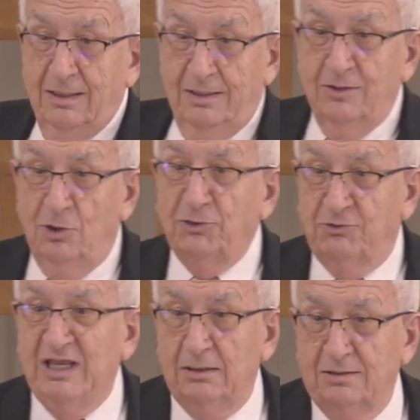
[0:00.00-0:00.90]
I've done
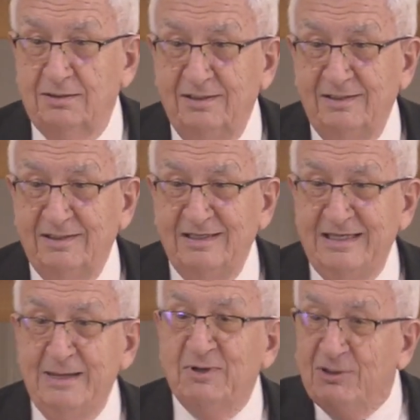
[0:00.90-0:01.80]
a lot of
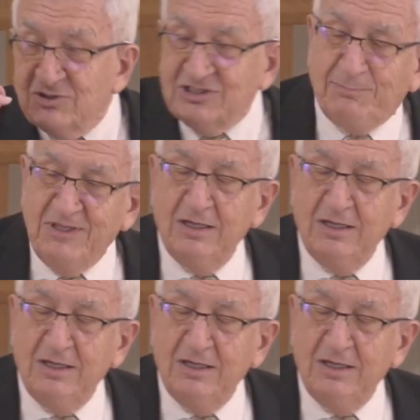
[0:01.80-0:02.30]
evangelistic meetings in different